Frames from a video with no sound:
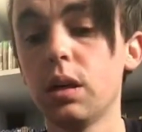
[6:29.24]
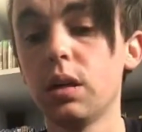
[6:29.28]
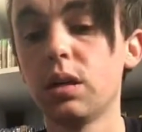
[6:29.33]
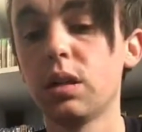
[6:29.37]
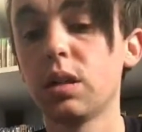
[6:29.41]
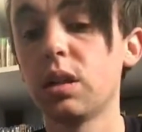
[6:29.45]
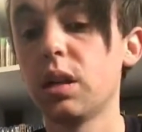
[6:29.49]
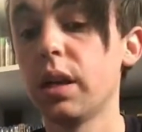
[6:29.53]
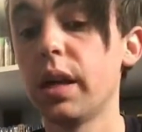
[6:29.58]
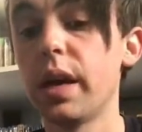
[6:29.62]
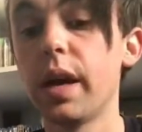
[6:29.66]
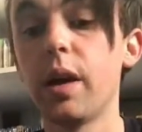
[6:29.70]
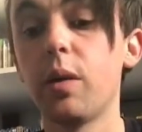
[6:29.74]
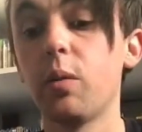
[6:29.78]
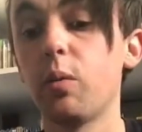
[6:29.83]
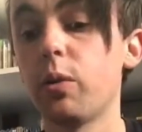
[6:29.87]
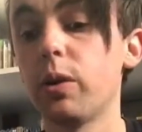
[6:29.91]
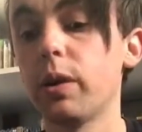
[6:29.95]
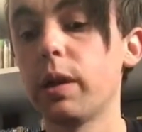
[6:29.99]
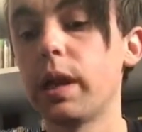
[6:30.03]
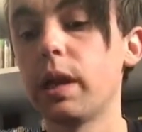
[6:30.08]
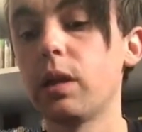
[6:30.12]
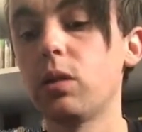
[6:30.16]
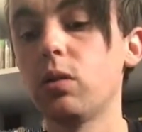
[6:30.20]
So yeah,
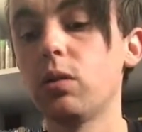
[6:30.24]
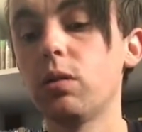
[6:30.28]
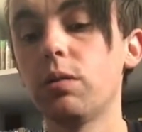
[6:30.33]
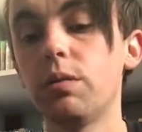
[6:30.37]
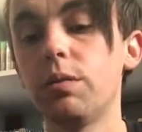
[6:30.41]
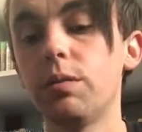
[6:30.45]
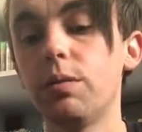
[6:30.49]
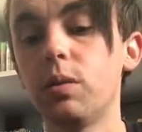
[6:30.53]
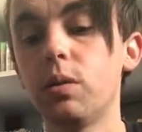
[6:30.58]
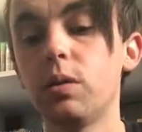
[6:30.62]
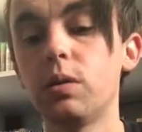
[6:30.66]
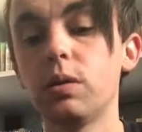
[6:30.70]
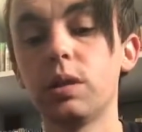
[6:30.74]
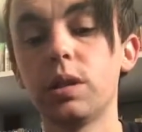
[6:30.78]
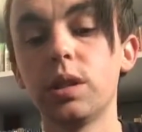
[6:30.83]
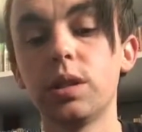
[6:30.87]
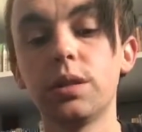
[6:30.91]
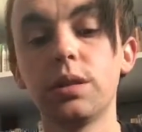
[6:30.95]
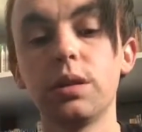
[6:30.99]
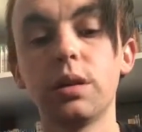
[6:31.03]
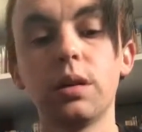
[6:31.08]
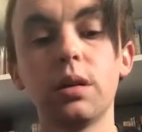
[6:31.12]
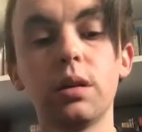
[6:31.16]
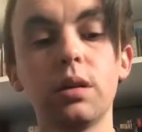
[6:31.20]
really looking forward
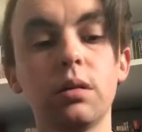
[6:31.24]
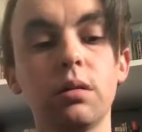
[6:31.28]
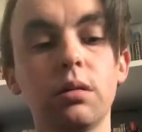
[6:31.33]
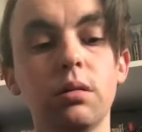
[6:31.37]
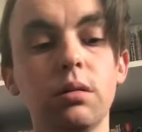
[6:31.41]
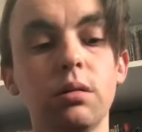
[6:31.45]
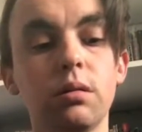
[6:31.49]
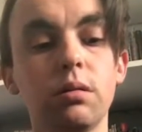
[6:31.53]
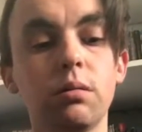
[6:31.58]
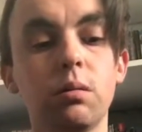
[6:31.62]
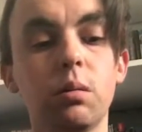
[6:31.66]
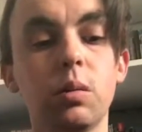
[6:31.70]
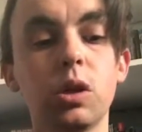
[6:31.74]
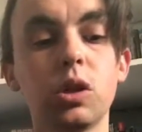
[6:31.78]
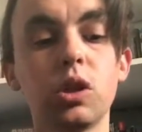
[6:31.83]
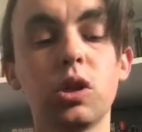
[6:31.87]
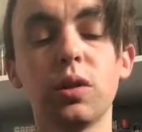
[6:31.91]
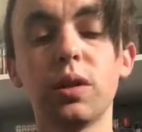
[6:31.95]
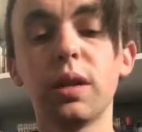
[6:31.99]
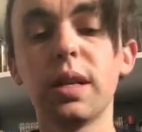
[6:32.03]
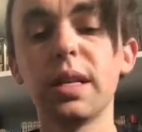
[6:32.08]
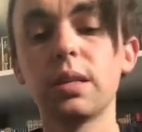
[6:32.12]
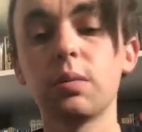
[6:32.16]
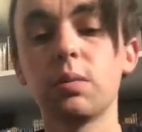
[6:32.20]
to
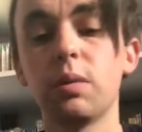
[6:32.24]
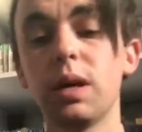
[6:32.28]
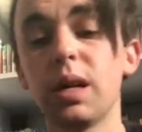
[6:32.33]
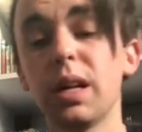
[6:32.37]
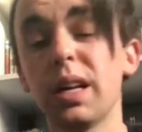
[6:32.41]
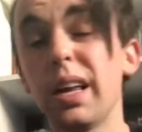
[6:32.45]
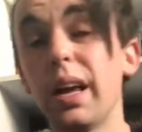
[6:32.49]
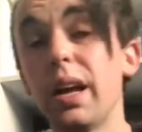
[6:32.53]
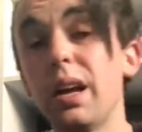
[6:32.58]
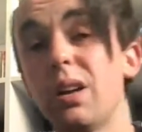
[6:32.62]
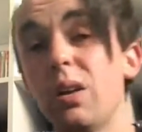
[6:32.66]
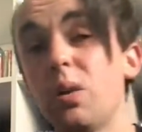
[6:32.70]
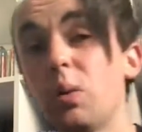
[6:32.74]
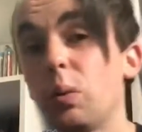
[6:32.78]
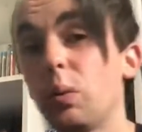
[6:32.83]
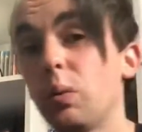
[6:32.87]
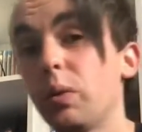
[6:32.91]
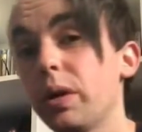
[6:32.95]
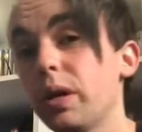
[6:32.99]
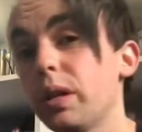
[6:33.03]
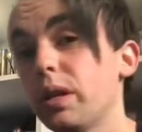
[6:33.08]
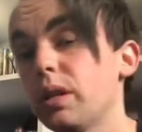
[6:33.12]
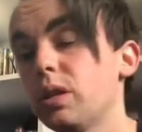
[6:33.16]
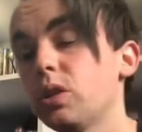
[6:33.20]
watching this one again. I
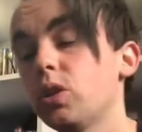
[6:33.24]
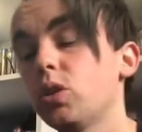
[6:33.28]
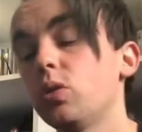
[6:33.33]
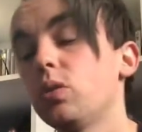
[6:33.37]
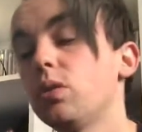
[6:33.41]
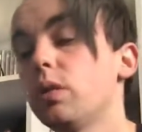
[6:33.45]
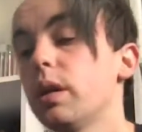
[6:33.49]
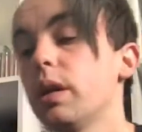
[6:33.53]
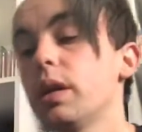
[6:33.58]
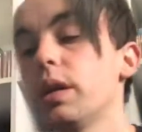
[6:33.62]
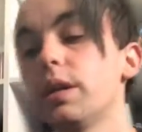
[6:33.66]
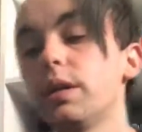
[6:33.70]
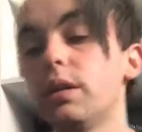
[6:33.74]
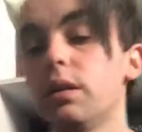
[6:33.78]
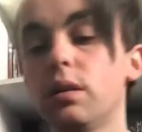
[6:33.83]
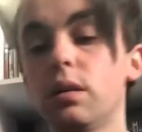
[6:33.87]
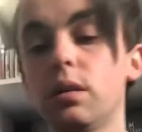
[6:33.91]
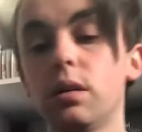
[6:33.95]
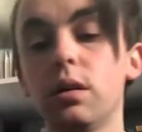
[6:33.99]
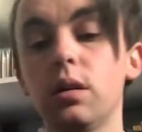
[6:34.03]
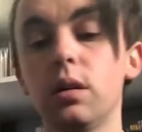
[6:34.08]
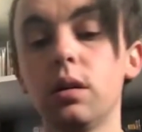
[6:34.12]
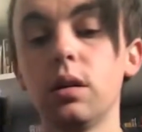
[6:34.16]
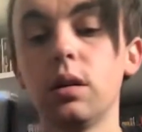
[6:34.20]
really should get
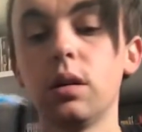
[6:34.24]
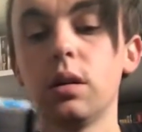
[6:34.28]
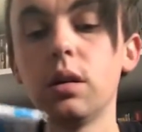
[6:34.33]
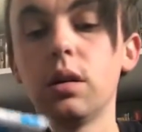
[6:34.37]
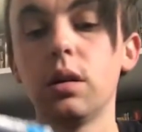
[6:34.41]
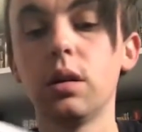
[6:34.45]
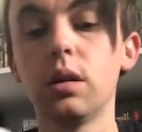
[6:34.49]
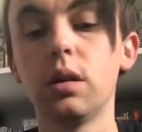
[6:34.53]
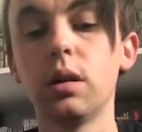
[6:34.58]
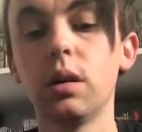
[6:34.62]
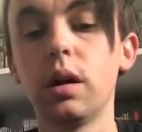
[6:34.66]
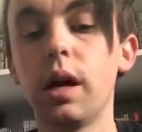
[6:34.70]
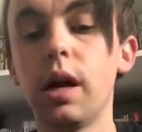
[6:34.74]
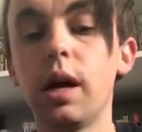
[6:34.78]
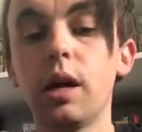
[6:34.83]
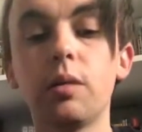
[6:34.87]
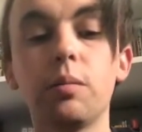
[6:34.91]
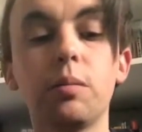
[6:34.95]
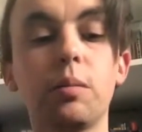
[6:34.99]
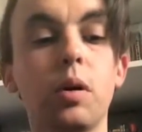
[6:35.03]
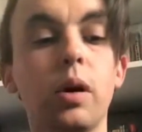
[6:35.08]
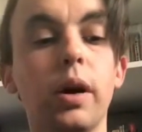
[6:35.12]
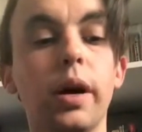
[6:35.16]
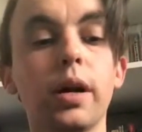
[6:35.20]

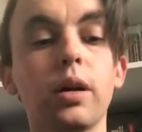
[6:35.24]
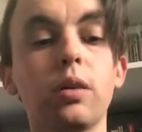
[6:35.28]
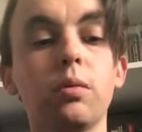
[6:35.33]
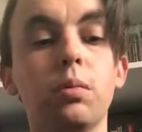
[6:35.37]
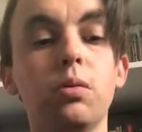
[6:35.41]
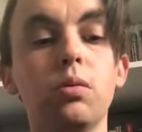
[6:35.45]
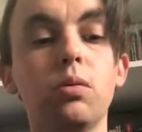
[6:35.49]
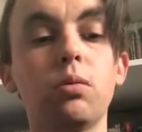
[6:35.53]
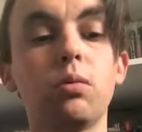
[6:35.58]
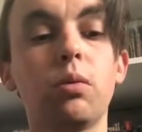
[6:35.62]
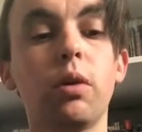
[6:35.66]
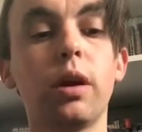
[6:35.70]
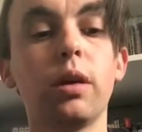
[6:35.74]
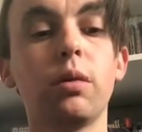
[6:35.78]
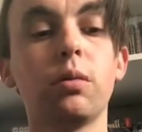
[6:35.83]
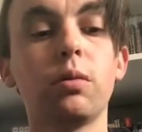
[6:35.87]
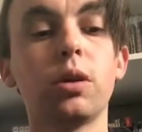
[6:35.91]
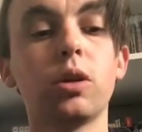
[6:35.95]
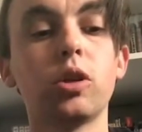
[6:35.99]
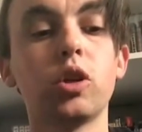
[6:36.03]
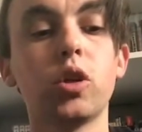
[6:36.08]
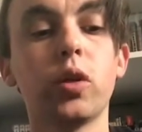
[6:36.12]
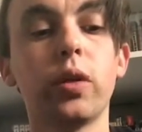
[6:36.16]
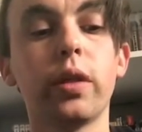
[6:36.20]
Unbreakable,
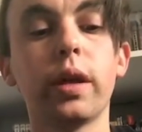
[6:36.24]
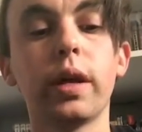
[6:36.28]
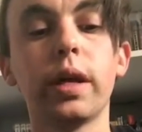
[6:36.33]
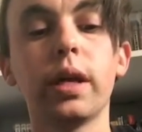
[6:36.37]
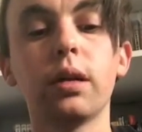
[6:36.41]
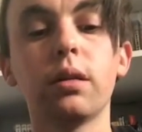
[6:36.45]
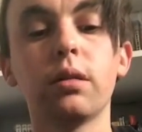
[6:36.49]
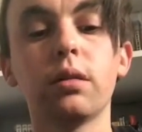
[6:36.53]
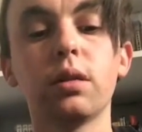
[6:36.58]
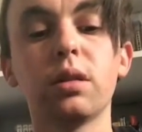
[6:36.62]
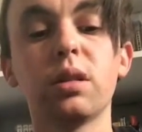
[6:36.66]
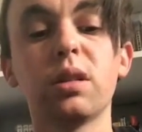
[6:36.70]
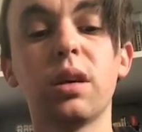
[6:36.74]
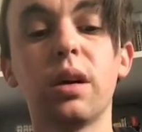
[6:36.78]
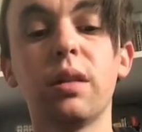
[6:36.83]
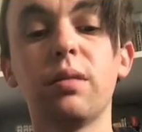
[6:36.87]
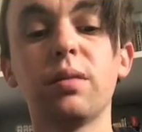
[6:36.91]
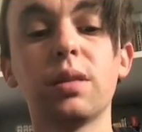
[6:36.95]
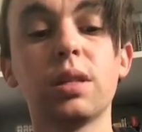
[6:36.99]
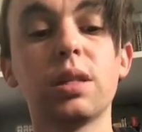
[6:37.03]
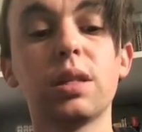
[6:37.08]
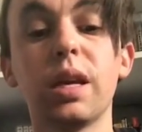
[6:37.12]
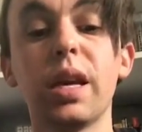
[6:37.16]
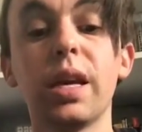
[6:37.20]
rewatch that, because I
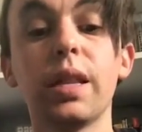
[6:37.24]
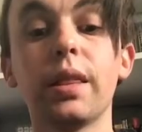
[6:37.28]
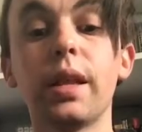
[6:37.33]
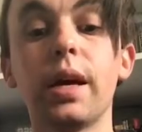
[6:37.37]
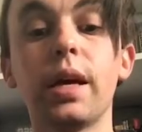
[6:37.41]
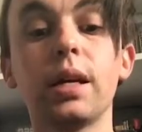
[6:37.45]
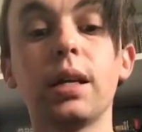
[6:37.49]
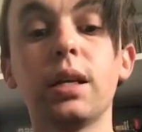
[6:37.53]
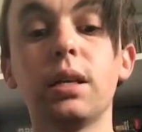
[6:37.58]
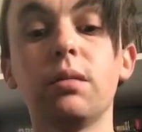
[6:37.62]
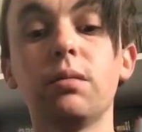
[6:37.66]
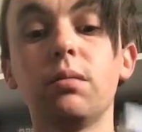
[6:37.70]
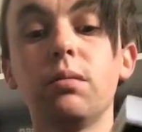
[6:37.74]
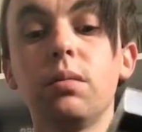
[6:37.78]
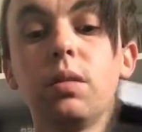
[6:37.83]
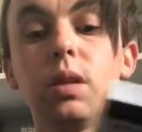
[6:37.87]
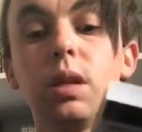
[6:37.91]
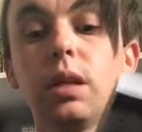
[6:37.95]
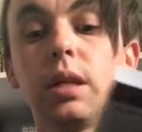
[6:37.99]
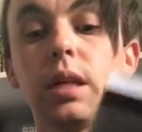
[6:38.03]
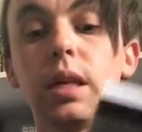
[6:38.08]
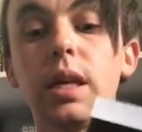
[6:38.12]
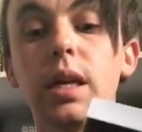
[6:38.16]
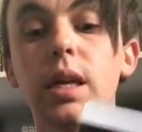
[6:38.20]
haven't seen that in
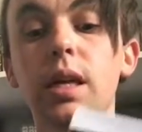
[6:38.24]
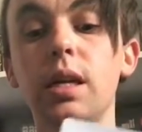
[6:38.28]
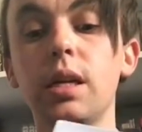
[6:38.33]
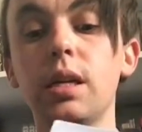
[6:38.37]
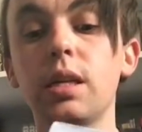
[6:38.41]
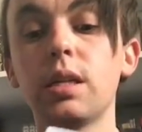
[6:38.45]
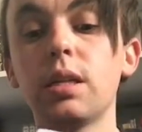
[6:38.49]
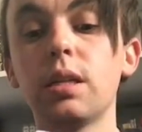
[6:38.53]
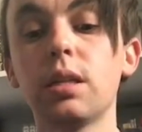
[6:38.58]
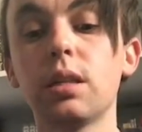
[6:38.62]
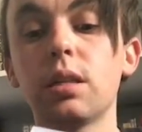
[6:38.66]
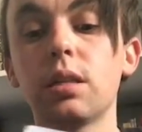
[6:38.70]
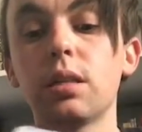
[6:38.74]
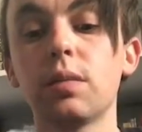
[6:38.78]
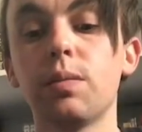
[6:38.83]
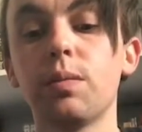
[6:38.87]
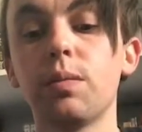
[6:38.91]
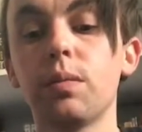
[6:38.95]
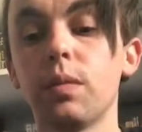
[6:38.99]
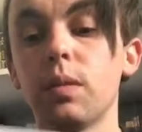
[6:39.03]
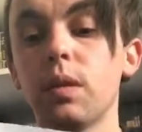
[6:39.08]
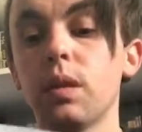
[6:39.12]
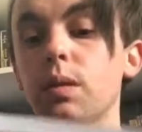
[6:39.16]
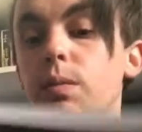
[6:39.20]
years.
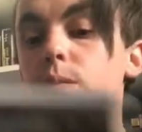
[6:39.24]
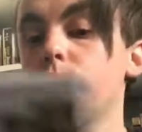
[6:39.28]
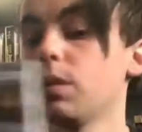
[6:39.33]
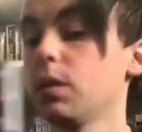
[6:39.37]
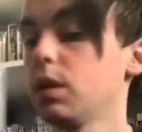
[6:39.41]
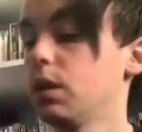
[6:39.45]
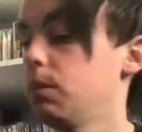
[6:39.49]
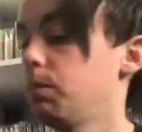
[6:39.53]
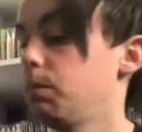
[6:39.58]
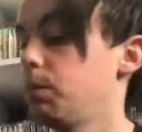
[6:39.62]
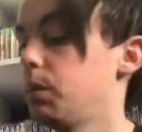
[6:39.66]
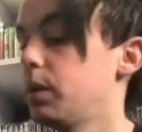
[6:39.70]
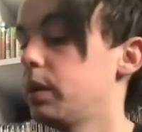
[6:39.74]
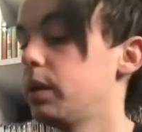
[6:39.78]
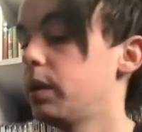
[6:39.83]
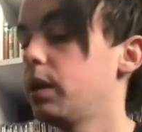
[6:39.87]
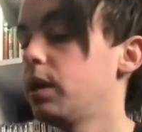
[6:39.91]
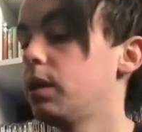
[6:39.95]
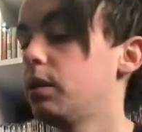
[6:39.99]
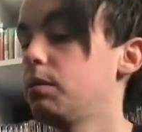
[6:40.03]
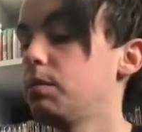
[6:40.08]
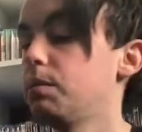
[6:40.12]
But